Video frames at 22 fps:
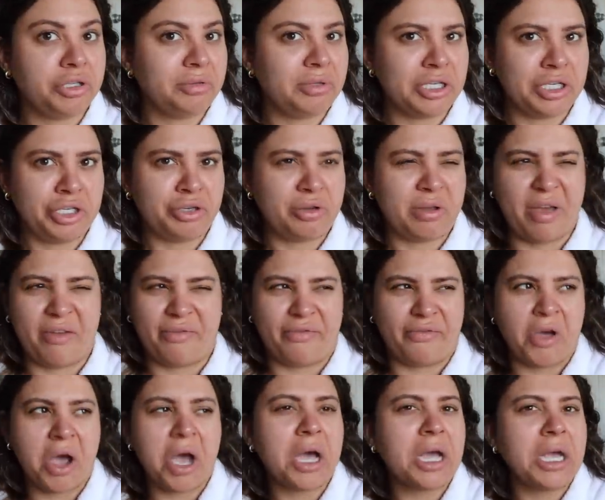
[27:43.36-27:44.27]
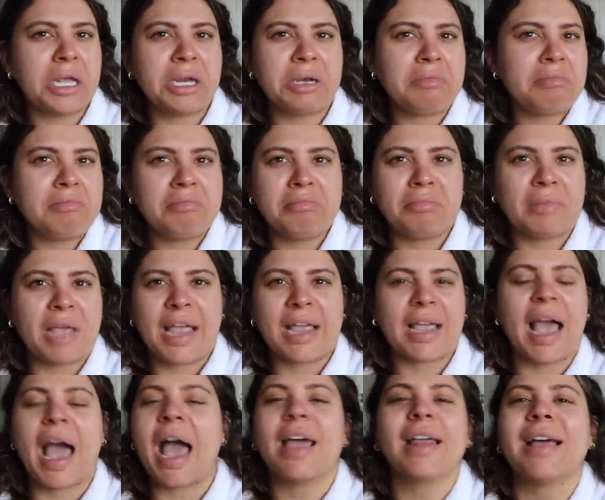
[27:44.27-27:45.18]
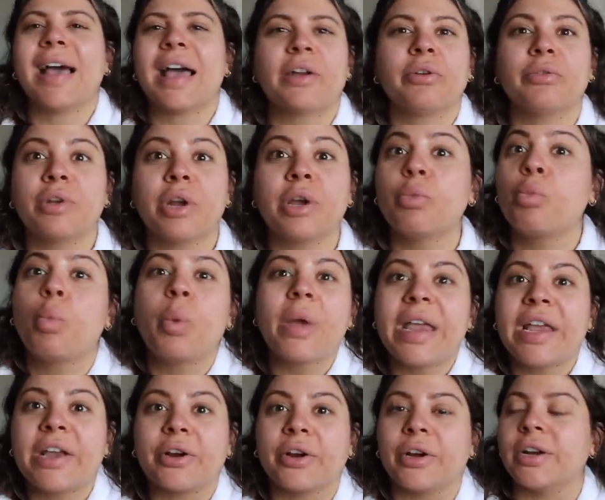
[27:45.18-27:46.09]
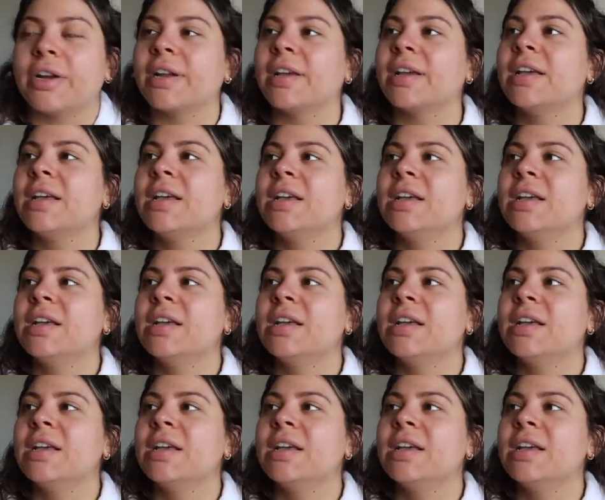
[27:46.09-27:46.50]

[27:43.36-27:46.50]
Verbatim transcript: Did you have fun? Like, I don't, weird.